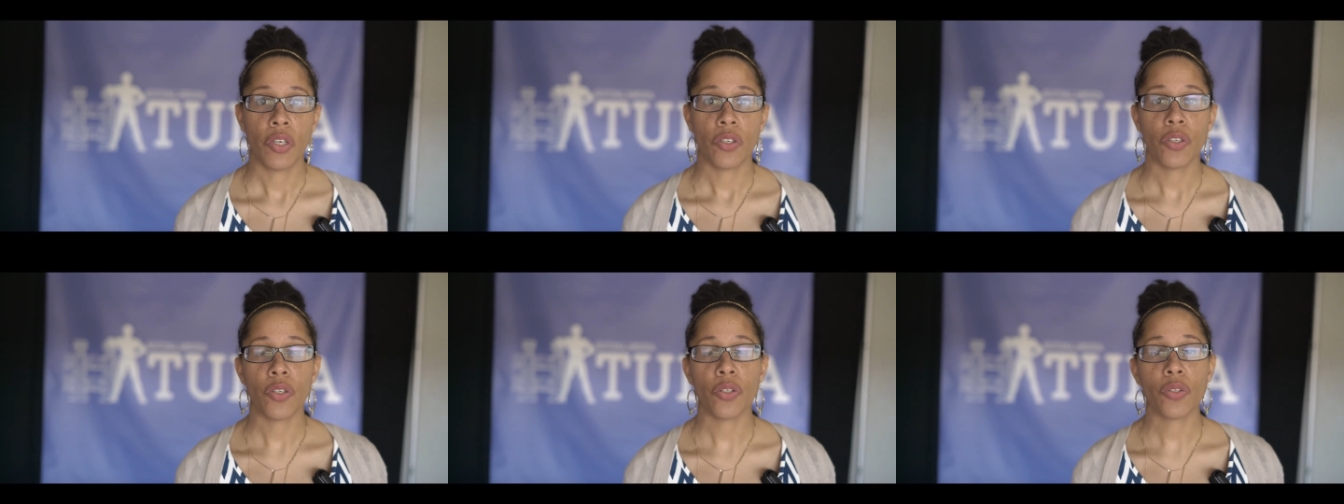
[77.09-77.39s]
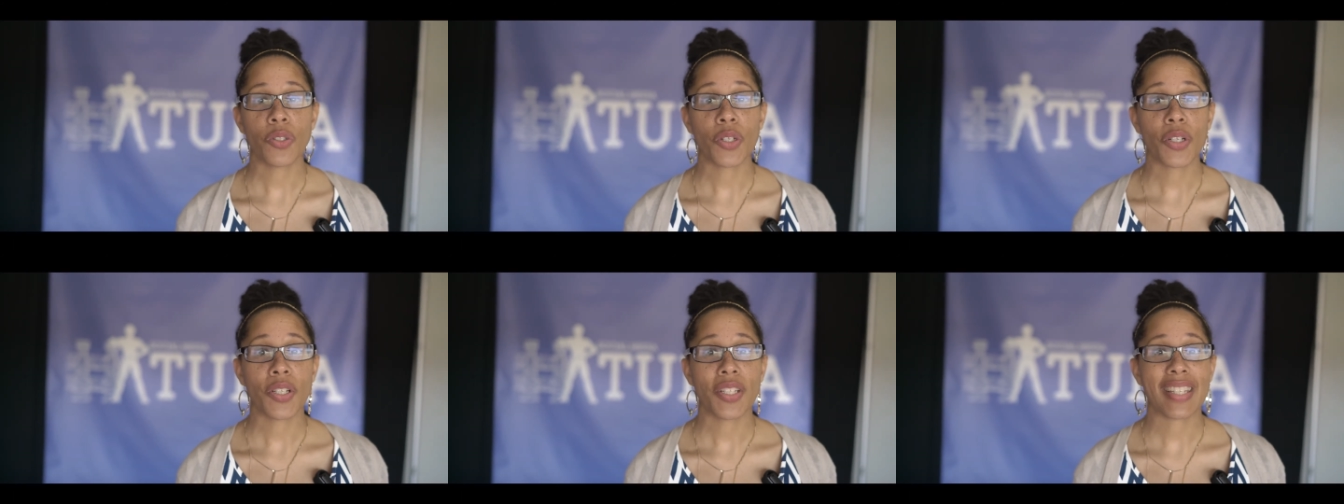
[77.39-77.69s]

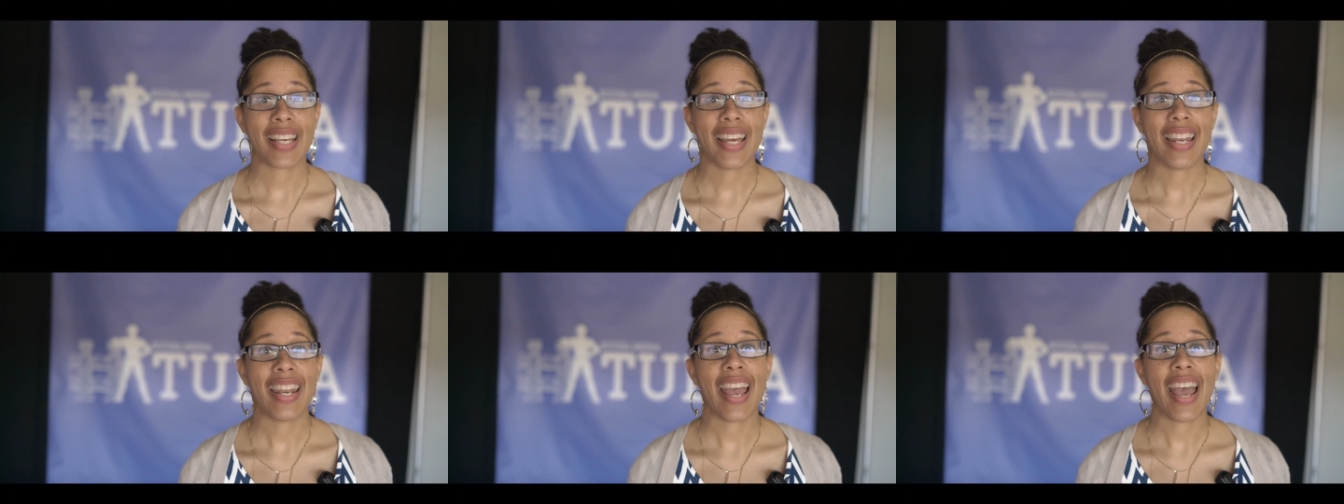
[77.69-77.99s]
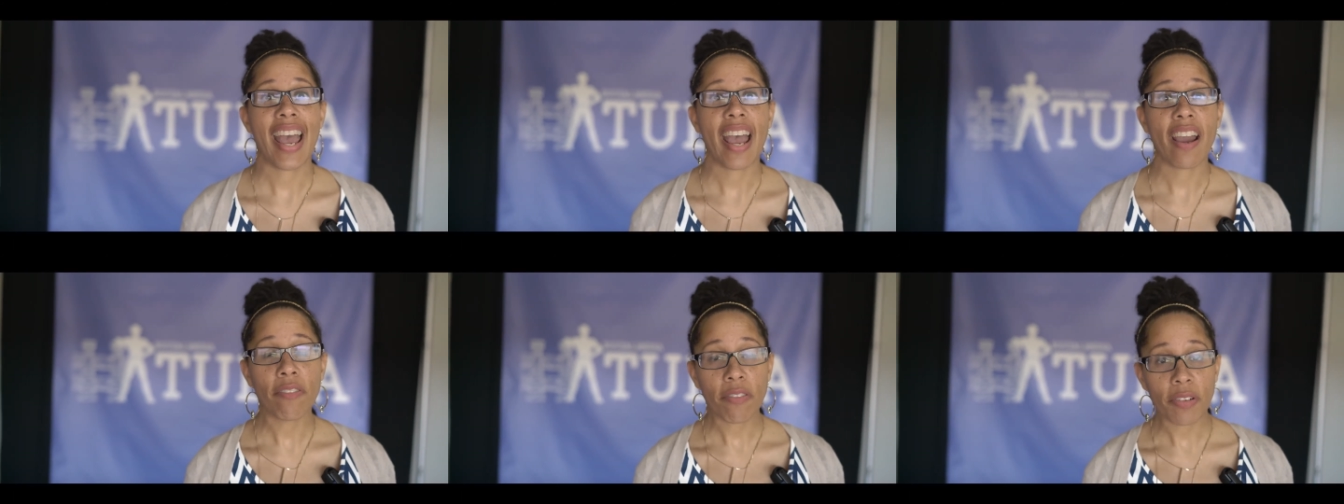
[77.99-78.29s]
users, and
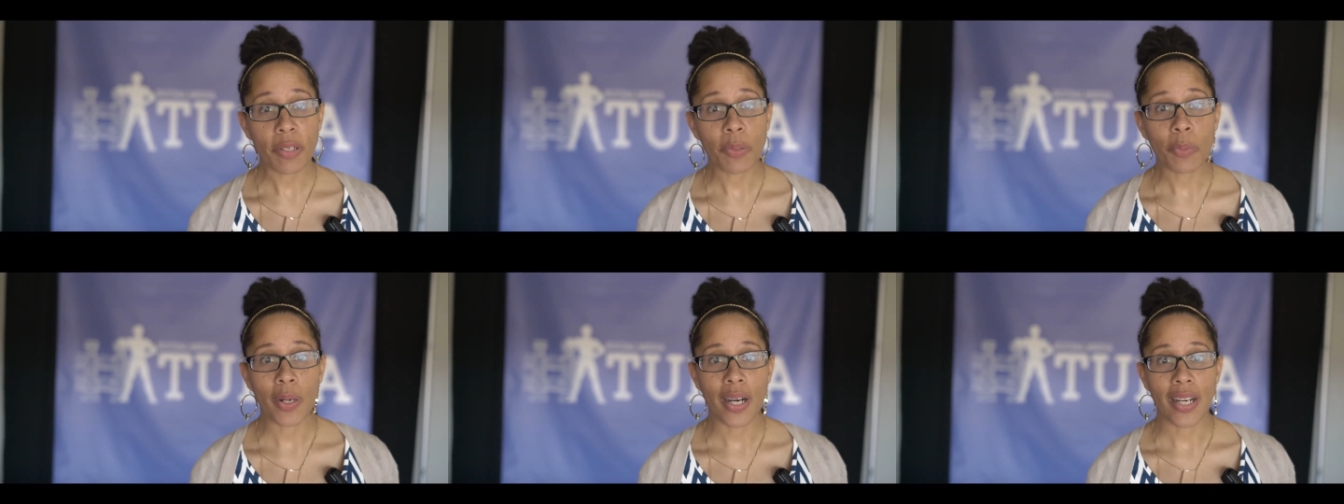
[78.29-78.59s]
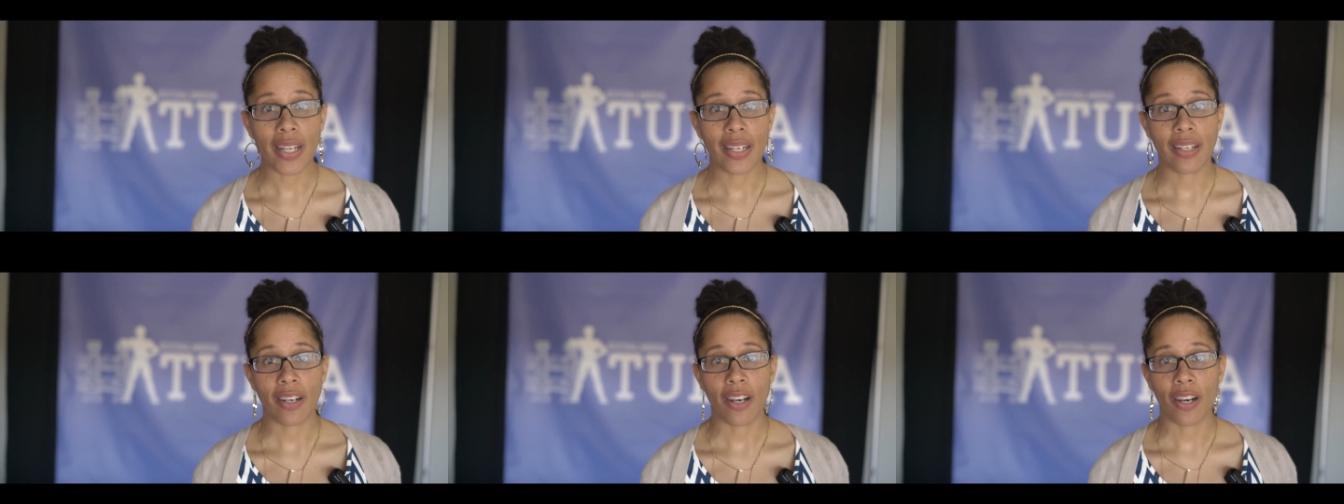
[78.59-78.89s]

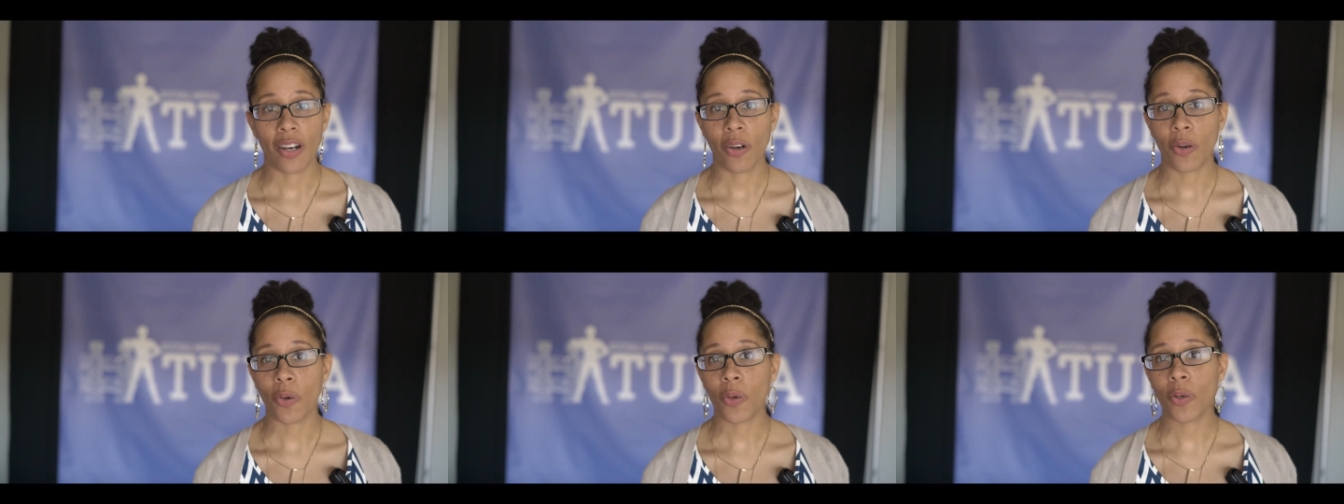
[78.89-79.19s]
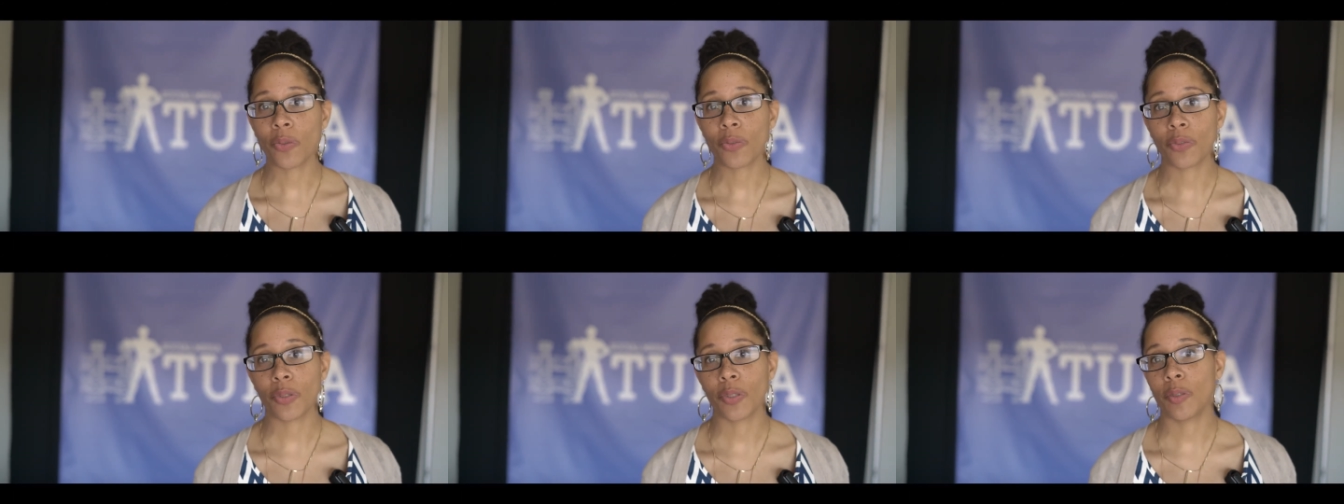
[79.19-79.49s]
everyone, a
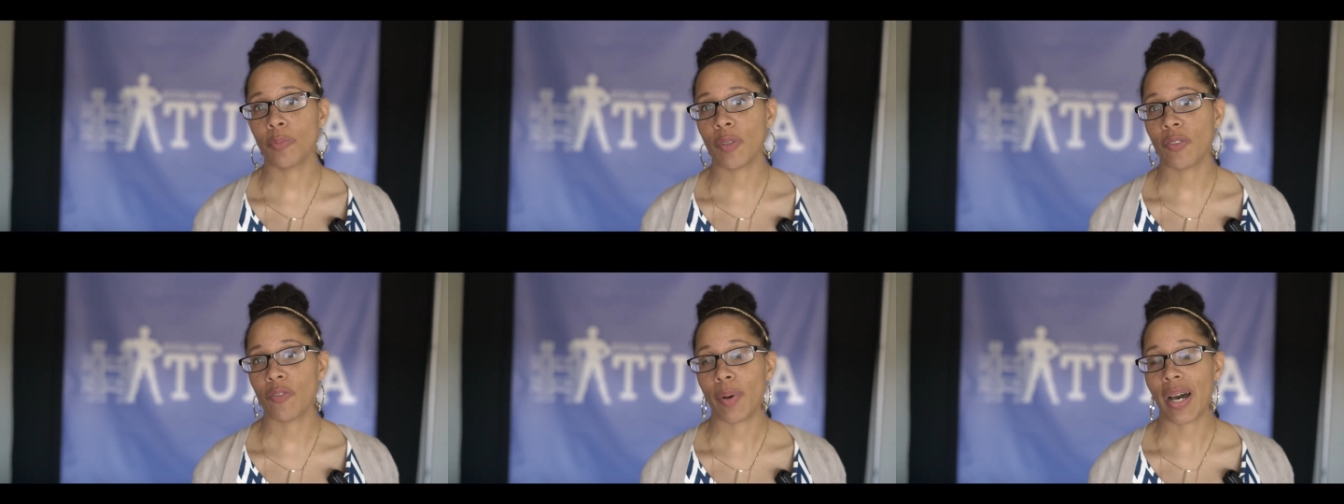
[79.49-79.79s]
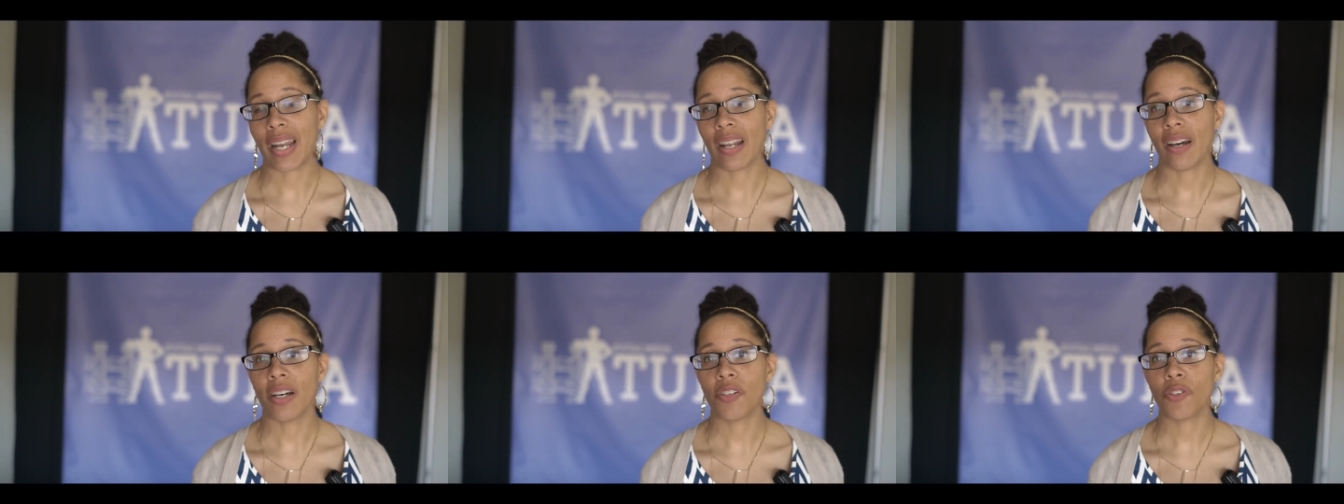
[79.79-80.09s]
whole room of
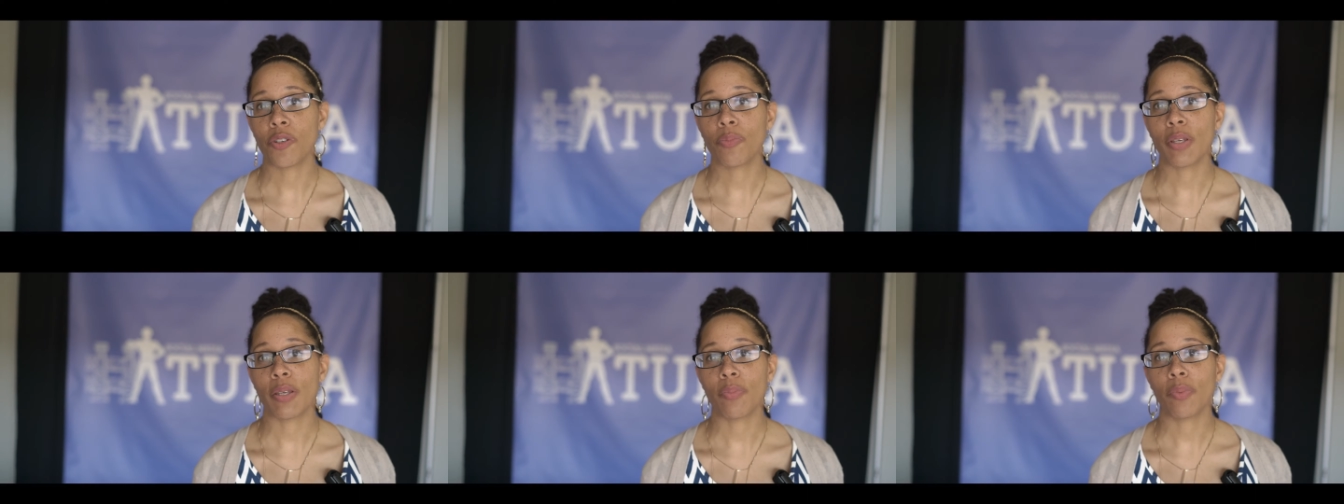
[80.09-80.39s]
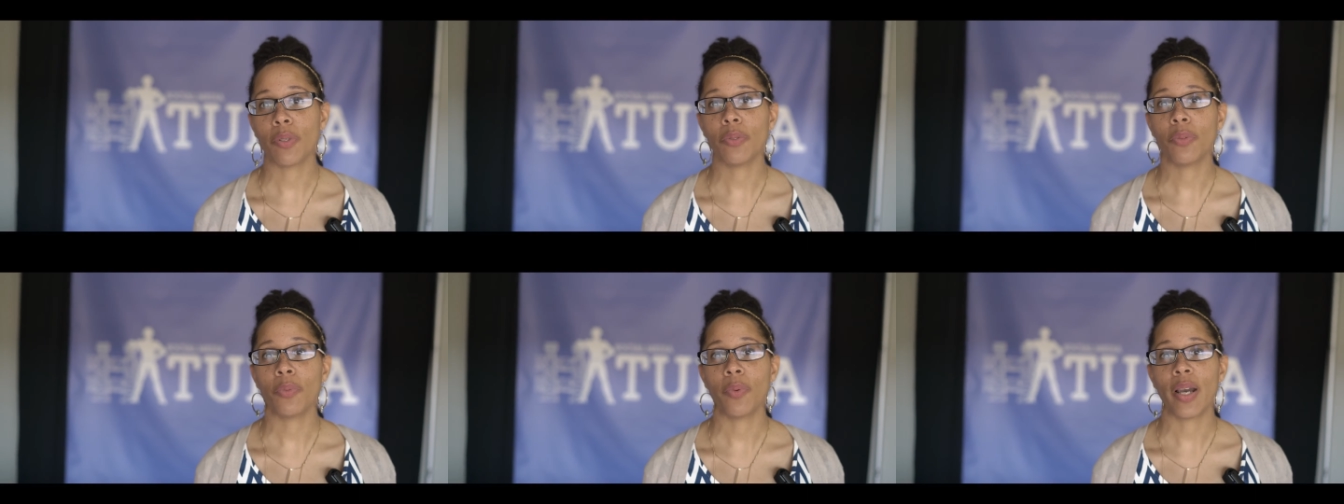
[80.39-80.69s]
about 100 people,